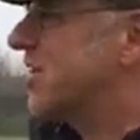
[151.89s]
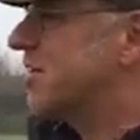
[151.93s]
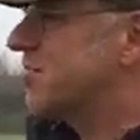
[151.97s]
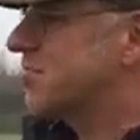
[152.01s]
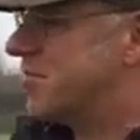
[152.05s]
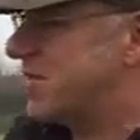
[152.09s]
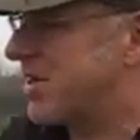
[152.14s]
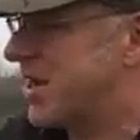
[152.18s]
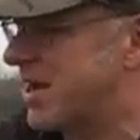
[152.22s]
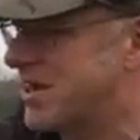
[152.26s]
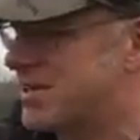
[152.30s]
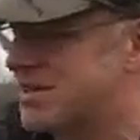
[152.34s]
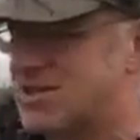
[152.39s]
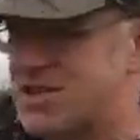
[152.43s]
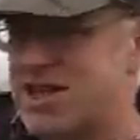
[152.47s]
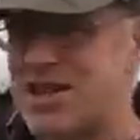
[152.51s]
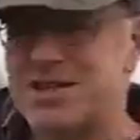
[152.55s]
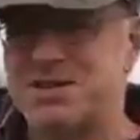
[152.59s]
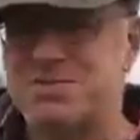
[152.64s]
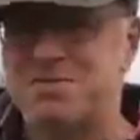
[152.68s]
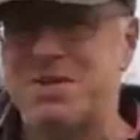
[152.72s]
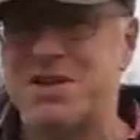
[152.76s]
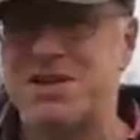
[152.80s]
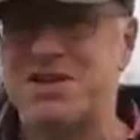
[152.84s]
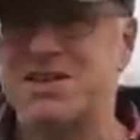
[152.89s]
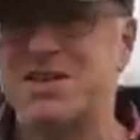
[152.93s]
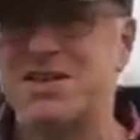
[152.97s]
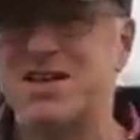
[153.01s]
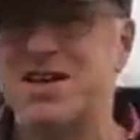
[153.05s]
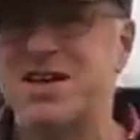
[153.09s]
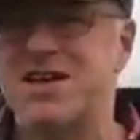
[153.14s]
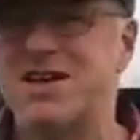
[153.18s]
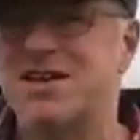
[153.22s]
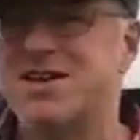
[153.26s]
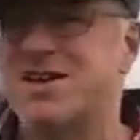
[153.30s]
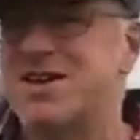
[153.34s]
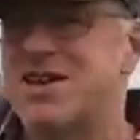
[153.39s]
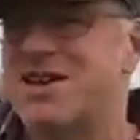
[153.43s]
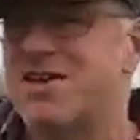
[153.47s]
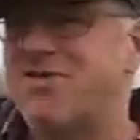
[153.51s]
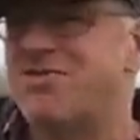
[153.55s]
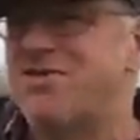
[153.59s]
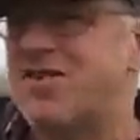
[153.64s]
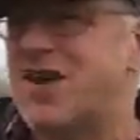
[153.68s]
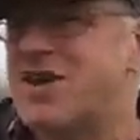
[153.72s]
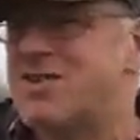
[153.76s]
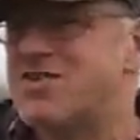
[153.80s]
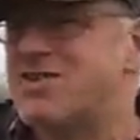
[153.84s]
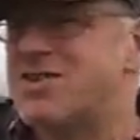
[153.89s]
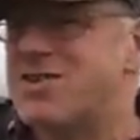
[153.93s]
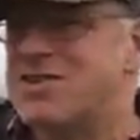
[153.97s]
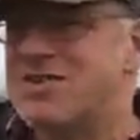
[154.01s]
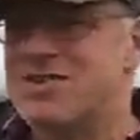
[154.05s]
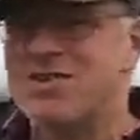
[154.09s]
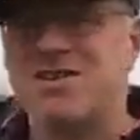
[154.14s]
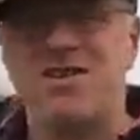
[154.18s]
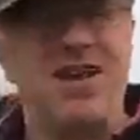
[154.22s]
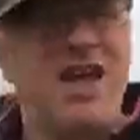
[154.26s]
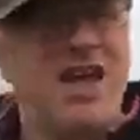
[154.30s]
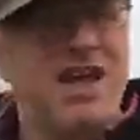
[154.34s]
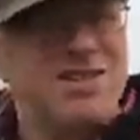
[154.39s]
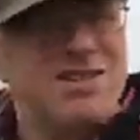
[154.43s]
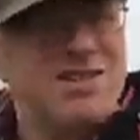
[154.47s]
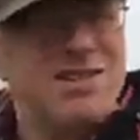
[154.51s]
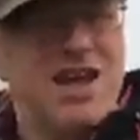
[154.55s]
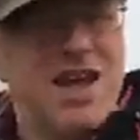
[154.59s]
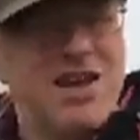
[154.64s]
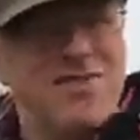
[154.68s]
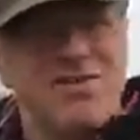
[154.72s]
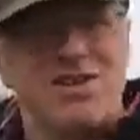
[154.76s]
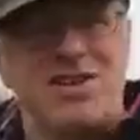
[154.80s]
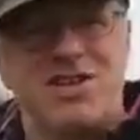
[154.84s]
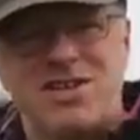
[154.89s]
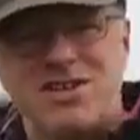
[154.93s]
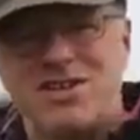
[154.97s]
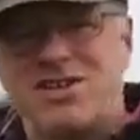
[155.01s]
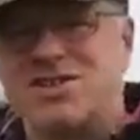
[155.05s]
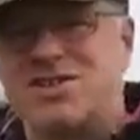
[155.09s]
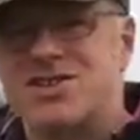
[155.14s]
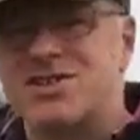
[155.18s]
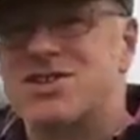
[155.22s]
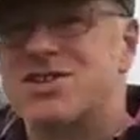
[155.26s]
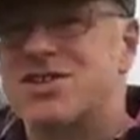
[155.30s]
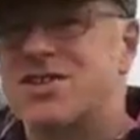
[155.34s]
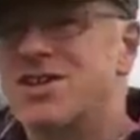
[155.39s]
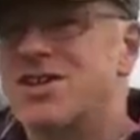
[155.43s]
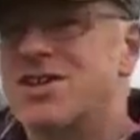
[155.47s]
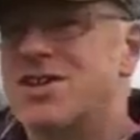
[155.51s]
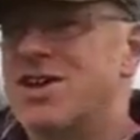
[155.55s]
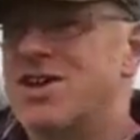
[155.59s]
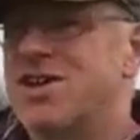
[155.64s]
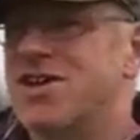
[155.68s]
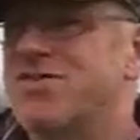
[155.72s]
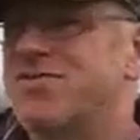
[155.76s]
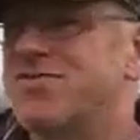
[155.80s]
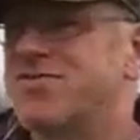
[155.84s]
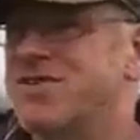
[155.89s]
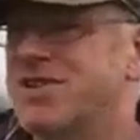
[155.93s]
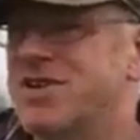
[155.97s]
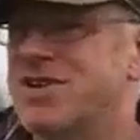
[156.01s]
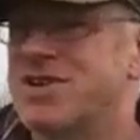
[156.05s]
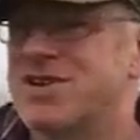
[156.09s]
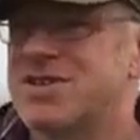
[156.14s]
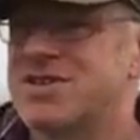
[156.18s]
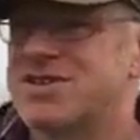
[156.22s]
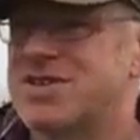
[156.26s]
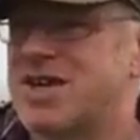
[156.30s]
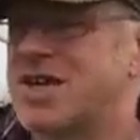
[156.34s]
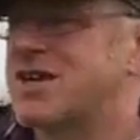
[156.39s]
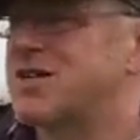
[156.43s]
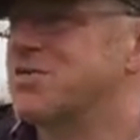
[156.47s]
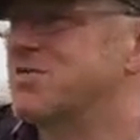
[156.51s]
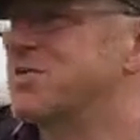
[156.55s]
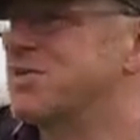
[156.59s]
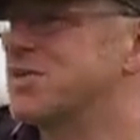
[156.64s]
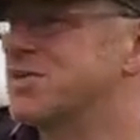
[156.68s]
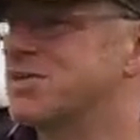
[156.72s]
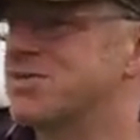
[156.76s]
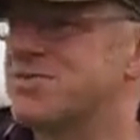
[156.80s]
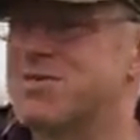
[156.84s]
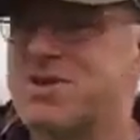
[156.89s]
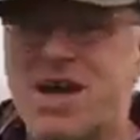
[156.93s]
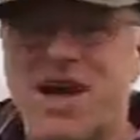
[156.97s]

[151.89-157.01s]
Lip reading: but our test pits here have found less evidence of settlement.